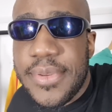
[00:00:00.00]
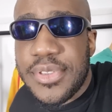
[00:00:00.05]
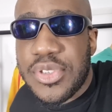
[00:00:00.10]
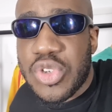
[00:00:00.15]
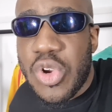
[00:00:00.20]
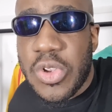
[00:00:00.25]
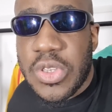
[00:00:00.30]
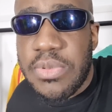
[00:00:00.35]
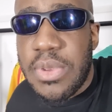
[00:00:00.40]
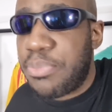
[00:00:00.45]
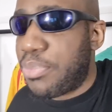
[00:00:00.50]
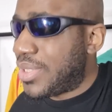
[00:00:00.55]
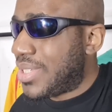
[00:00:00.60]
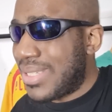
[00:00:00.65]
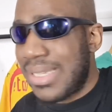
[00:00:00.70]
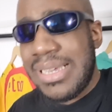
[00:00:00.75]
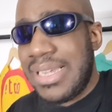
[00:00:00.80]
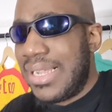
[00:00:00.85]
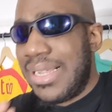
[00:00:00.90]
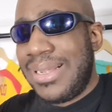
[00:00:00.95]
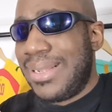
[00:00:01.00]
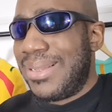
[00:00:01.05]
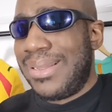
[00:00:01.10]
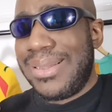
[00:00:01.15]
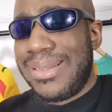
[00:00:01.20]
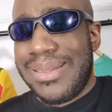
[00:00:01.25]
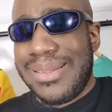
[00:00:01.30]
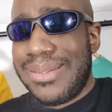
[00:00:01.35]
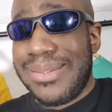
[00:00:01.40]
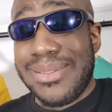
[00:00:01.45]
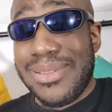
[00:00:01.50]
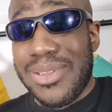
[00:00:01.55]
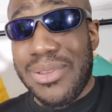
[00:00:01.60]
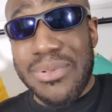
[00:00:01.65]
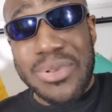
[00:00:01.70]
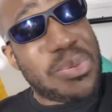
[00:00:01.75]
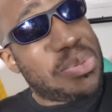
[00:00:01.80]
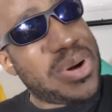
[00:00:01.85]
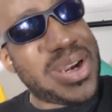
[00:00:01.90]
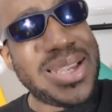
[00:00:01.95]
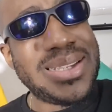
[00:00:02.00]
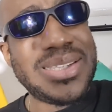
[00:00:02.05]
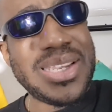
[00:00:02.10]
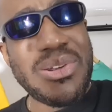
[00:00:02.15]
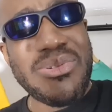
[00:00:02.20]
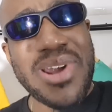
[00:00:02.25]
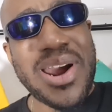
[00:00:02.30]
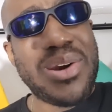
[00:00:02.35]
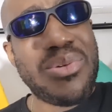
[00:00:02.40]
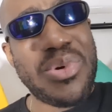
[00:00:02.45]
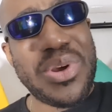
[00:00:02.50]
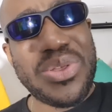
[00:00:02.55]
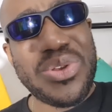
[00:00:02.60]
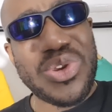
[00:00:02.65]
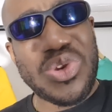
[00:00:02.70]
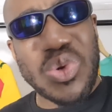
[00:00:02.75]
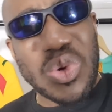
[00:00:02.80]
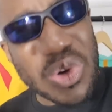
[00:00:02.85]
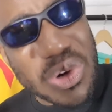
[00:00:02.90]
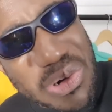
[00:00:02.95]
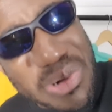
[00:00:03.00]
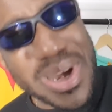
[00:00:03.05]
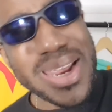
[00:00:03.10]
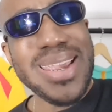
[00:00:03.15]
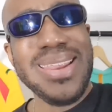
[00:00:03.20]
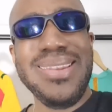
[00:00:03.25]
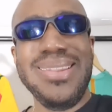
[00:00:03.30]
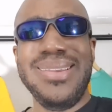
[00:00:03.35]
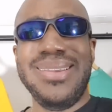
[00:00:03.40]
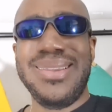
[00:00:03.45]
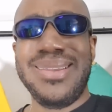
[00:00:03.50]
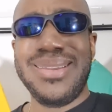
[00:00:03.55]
Talk to me. But replace Iran with Ukraine?